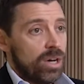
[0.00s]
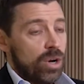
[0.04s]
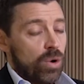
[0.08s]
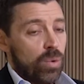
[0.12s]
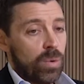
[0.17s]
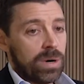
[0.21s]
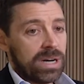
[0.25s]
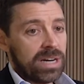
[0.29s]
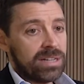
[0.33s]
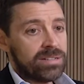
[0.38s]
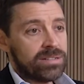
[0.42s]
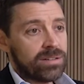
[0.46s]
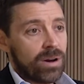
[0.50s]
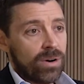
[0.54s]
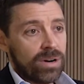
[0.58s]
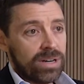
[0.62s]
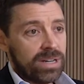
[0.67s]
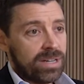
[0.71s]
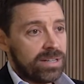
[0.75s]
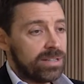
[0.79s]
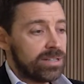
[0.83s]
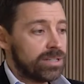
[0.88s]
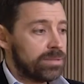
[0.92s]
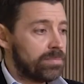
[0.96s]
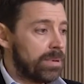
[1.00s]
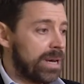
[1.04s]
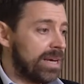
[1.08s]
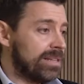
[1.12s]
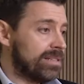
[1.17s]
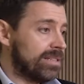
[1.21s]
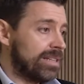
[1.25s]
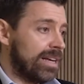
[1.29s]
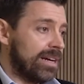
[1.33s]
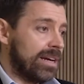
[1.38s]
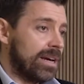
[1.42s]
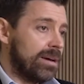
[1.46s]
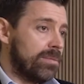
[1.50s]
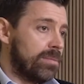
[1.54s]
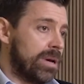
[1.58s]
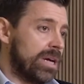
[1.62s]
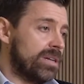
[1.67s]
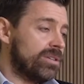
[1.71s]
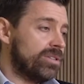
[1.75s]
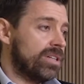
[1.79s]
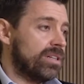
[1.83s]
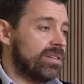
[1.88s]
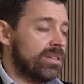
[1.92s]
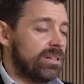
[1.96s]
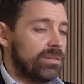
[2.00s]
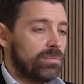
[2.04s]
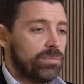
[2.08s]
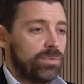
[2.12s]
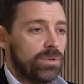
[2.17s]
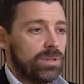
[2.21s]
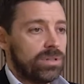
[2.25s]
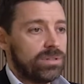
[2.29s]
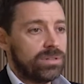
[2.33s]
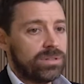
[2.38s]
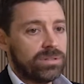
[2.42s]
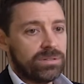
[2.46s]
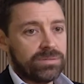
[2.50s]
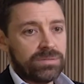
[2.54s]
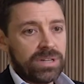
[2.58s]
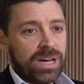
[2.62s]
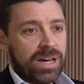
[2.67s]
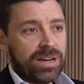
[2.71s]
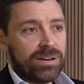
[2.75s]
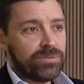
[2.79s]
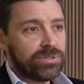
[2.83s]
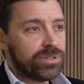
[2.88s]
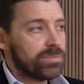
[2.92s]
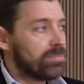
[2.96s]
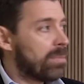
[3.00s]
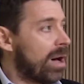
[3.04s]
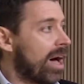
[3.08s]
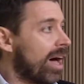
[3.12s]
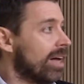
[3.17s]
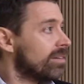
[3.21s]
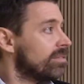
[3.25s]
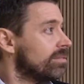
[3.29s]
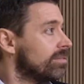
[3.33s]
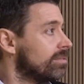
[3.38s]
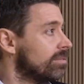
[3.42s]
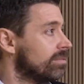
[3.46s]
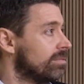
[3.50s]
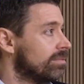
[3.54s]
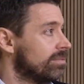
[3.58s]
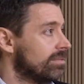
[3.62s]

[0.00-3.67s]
When I started in the space, like I mentioned, it was kind of spot.